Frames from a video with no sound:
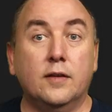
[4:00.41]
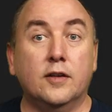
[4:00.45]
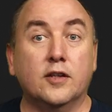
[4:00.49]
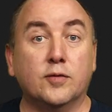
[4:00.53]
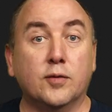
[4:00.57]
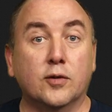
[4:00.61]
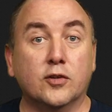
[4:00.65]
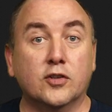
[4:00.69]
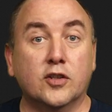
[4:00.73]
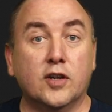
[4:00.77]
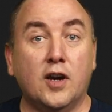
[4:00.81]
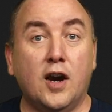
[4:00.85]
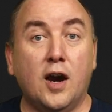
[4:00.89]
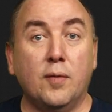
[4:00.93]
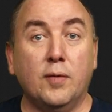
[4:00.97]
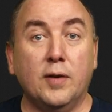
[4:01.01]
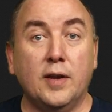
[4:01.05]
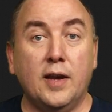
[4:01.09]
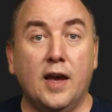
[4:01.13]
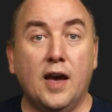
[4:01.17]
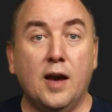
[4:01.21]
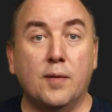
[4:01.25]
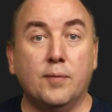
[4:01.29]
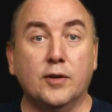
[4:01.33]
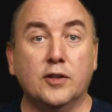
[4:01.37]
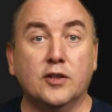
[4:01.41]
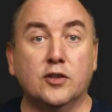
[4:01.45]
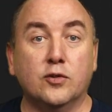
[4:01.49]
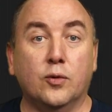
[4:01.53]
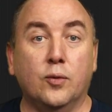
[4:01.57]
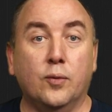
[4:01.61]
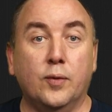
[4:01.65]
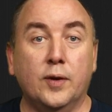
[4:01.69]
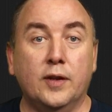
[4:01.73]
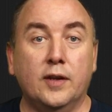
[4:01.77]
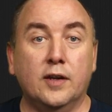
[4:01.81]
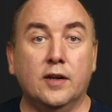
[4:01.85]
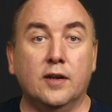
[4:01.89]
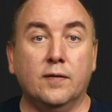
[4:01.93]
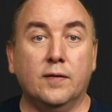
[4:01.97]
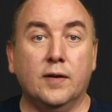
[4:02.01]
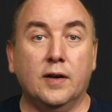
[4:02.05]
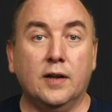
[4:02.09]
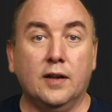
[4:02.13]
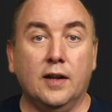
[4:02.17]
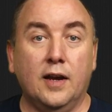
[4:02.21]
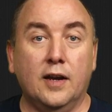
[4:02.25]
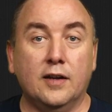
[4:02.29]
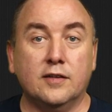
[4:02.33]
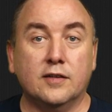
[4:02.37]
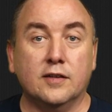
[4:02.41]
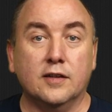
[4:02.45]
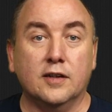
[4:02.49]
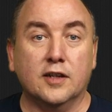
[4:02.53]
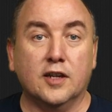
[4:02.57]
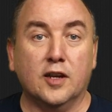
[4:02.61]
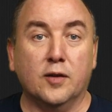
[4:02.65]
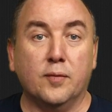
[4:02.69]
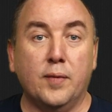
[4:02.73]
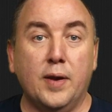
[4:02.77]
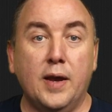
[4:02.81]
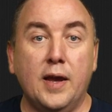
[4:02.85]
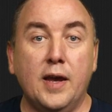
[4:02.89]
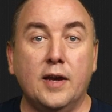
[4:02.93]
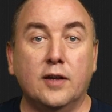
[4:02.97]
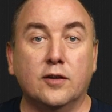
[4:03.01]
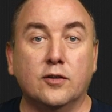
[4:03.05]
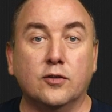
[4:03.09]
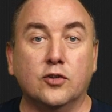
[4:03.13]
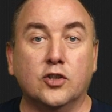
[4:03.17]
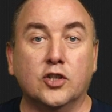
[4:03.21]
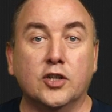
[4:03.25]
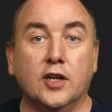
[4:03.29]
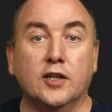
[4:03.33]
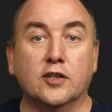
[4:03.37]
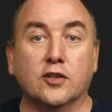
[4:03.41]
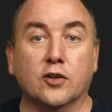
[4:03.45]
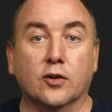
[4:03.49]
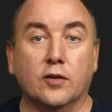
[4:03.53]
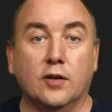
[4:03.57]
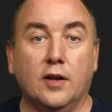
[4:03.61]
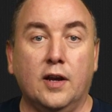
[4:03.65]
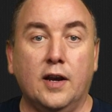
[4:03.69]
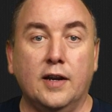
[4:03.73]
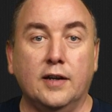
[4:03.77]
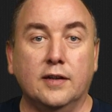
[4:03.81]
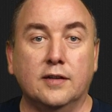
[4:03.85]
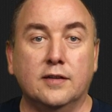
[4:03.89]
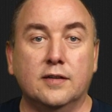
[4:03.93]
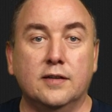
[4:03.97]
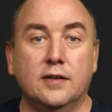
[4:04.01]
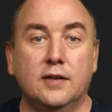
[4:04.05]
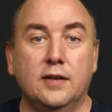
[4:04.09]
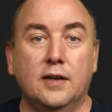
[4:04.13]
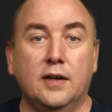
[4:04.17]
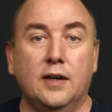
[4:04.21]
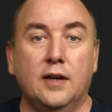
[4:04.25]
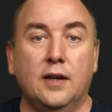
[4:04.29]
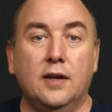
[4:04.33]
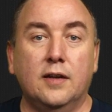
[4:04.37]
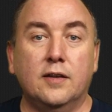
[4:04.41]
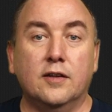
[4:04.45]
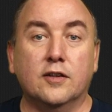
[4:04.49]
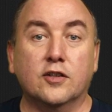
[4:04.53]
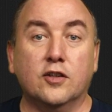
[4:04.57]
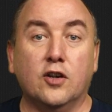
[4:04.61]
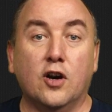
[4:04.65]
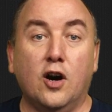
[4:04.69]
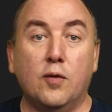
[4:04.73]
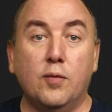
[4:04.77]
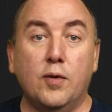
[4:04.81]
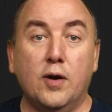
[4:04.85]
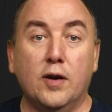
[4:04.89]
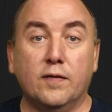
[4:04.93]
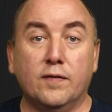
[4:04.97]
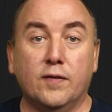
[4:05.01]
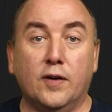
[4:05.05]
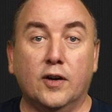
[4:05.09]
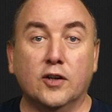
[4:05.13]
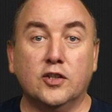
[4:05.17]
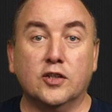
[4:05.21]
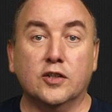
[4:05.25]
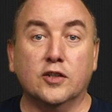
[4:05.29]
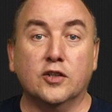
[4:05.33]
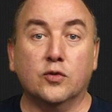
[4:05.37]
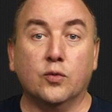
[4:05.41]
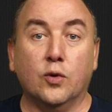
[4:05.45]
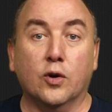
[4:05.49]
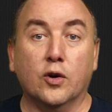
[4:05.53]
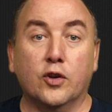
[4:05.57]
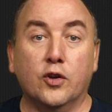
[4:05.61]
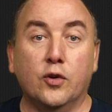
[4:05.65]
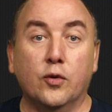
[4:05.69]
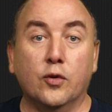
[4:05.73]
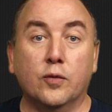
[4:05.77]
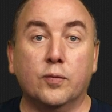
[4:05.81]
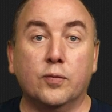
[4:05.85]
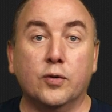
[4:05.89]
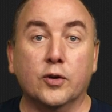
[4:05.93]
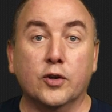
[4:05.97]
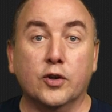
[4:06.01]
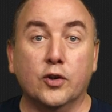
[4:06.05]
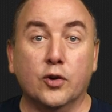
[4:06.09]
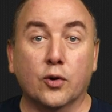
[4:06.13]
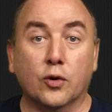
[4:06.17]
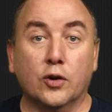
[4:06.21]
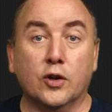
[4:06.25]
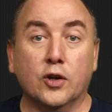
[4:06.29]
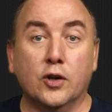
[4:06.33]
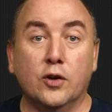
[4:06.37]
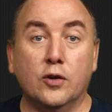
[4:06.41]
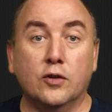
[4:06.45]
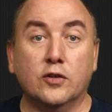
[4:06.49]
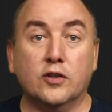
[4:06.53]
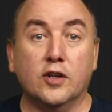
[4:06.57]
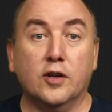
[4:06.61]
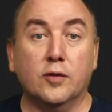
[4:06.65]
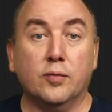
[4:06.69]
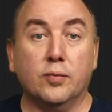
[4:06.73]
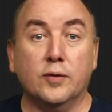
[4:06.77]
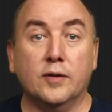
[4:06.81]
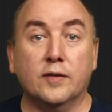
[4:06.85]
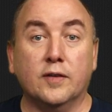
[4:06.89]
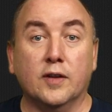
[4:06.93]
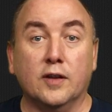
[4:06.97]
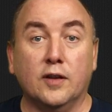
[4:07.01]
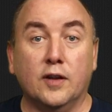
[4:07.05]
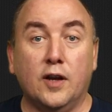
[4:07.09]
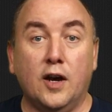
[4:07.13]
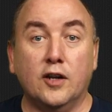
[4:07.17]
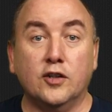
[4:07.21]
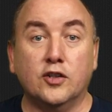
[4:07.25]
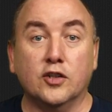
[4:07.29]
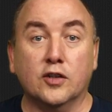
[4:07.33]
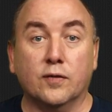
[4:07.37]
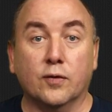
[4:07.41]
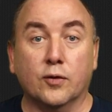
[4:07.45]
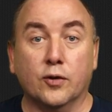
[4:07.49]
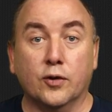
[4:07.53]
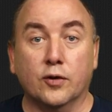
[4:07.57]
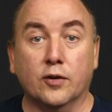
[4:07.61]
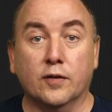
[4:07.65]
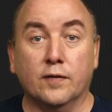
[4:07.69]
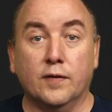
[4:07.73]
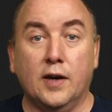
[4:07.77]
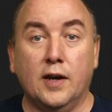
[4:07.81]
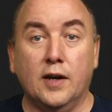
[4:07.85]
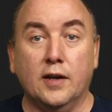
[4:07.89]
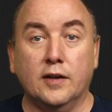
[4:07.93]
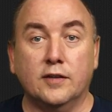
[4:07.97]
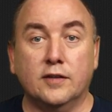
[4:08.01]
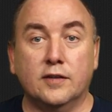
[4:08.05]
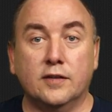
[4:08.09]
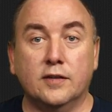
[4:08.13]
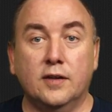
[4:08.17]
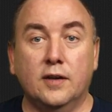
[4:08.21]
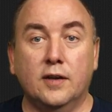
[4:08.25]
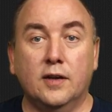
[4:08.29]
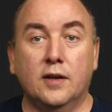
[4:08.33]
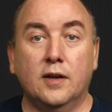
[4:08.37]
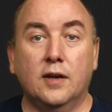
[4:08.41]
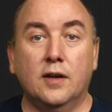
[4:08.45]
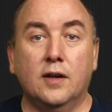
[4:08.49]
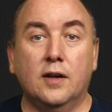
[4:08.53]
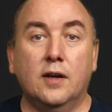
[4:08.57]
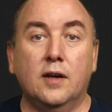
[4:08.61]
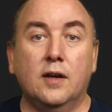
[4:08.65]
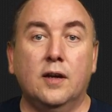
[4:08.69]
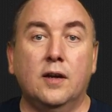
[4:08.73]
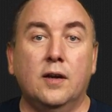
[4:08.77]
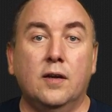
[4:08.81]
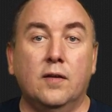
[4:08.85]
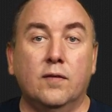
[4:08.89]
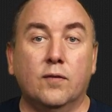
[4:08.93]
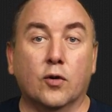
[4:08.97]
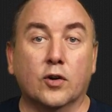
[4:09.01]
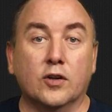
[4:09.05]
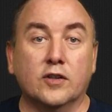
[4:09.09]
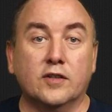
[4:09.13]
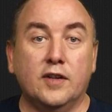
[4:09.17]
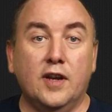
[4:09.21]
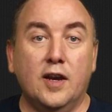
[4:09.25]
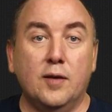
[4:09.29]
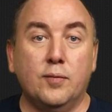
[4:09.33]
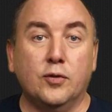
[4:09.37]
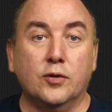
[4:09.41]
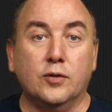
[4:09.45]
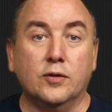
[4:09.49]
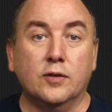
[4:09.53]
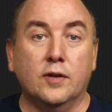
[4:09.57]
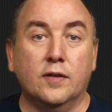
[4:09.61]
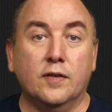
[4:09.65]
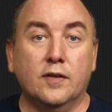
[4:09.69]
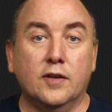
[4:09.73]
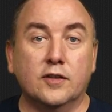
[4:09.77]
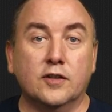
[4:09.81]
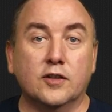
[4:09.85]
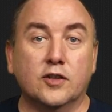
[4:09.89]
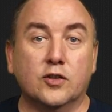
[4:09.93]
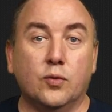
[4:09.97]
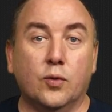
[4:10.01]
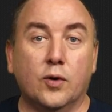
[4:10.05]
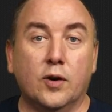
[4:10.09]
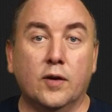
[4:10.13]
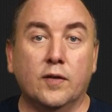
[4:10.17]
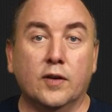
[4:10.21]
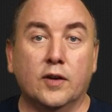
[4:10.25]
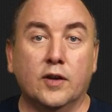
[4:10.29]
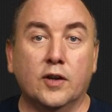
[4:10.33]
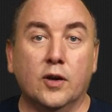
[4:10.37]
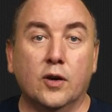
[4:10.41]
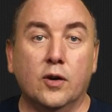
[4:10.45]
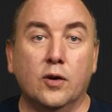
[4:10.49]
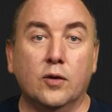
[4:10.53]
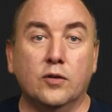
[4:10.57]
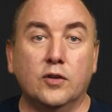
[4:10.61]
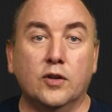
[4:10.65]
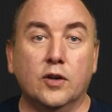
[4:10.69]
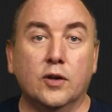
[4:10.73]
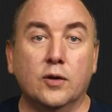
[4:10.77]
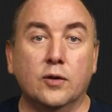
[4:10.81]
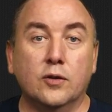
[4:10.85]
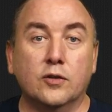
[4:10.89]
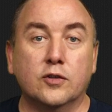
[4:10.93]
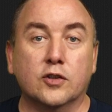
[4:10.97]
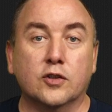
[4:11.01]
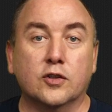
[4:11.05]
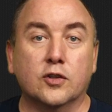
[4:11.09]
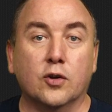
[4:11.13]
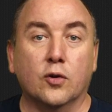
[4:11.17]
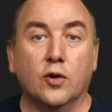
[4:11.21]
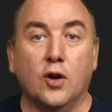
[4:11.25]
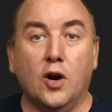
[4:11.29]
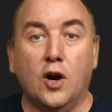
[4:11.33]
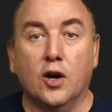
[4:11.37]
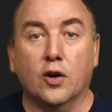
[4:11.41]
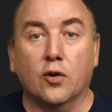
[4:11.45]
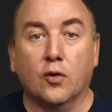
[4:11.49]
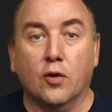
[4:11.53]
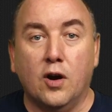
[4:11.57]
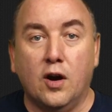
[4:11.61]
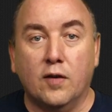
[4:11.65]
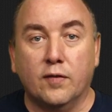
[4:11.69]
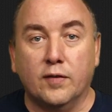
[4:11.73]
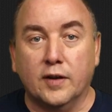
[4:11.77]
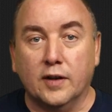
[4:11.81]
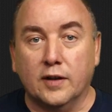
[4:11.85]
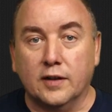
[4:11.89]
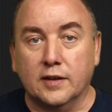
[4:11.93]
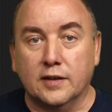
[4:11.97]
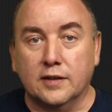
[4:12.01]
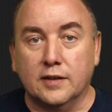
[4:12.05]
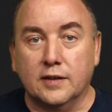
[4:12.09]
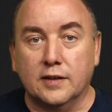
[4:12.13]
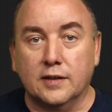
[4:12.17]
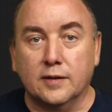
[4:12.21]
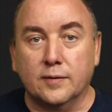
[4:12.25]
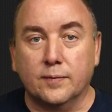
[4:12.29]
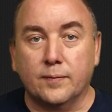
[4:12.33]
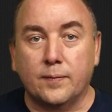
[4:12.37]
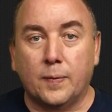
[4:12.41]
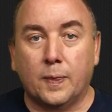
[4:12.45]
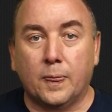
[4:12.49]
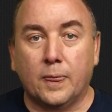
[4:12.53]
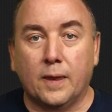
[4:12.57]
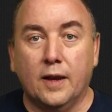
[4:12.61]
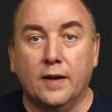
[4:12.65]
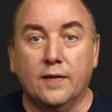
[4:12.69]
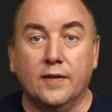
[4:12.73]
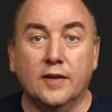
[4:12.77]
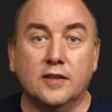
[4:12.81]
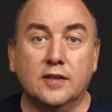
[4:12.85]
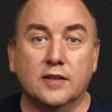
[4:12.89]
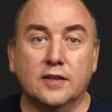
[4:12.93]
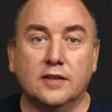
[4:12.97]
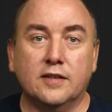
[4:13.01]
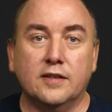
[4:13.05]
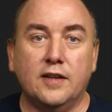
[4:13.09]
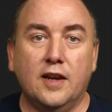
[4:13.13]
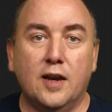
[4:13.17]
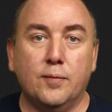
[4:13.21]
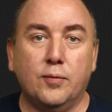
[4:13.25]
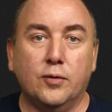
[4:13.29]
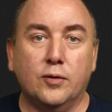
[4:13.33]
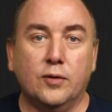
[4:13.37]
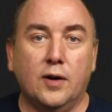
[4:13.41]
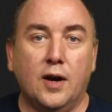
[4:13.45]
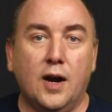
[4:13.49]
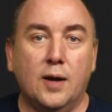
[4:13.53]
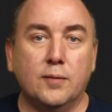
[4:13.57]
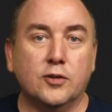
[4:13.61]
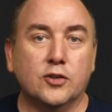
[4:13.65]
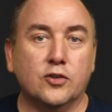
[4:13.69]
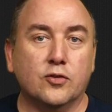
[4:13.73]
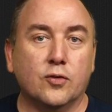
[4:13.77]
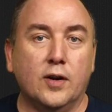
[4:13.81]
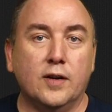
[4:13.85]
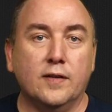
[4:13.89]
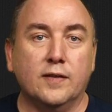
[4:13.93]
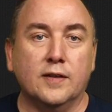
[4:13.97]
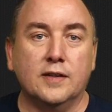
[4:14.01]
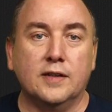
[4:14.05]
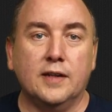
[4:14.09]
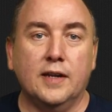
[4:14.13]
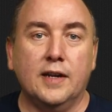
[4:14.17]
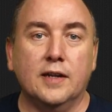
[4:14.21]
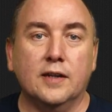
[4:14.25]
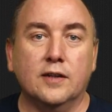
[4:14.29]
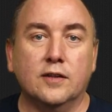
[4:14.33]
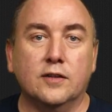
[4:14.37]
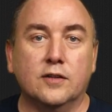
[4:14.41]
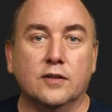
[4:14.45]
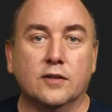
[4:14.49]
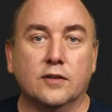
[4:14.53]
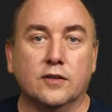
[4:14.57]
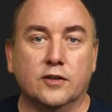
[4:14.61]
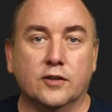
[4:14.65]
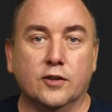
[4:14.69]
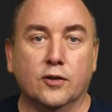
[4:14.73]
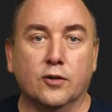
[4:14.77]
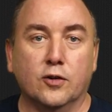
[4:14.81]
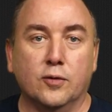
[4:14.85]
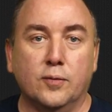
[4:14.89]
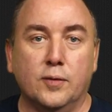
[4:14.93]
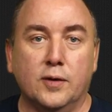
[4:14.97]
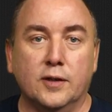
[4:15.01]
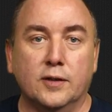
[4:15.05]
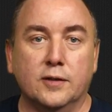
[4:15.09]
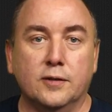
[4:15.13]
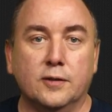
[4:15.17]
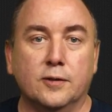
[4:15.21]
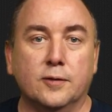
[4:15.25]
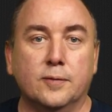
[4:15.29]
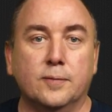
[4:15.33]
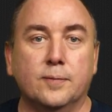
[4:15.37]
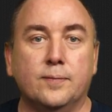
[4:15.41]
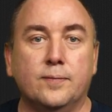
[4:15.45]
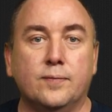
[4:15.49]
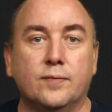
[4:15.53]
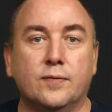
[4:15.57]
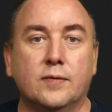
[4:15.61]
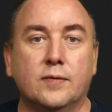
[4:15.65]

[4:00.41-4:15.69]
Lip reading: This most commonly happens when we give Alexa a command to change our light. This callback function is where you would put your code to implement the logic for your device. For example, this is where the code goes to turn on or off an LED. In this example, I'm just writing the data to the serial monitor.